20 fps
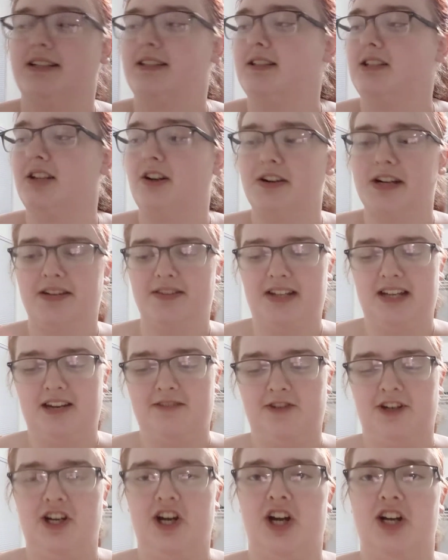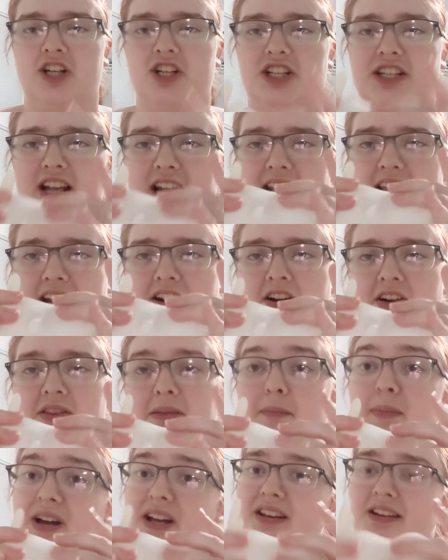You don't have to hit it very hard, you just gotta hit it on the
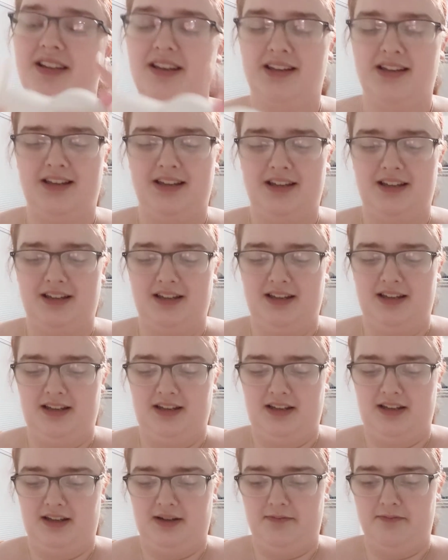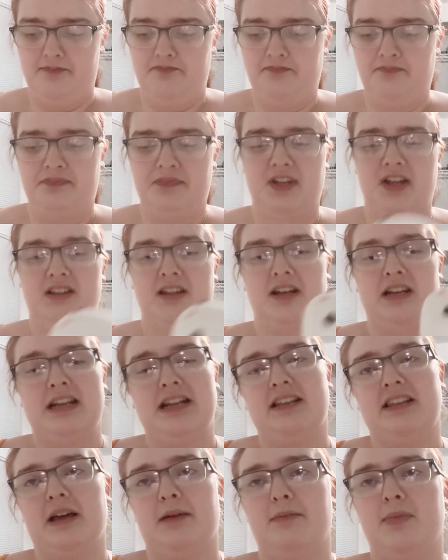butt. And then
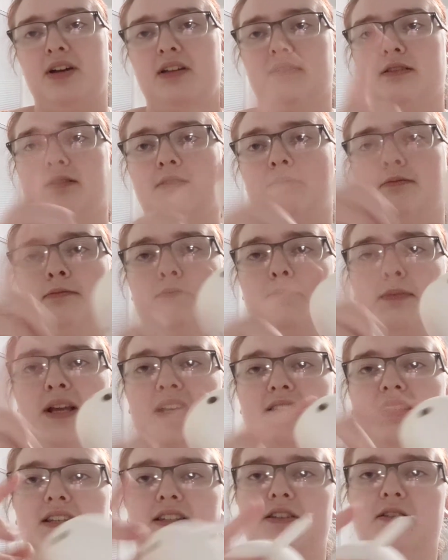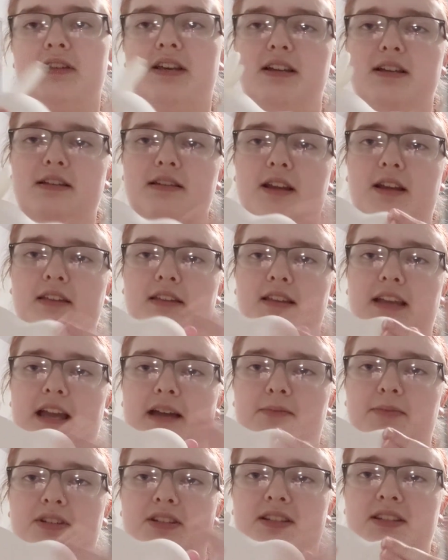hitting that button makes it so that nothing
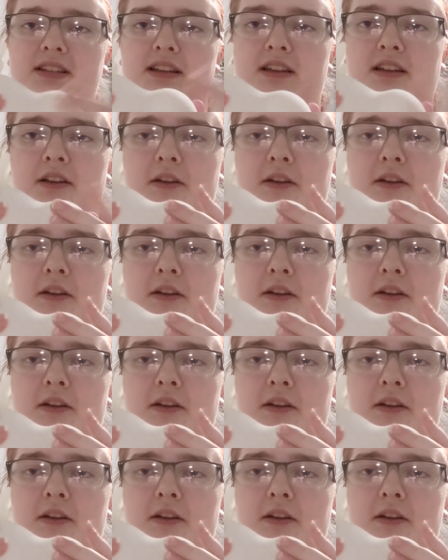happens.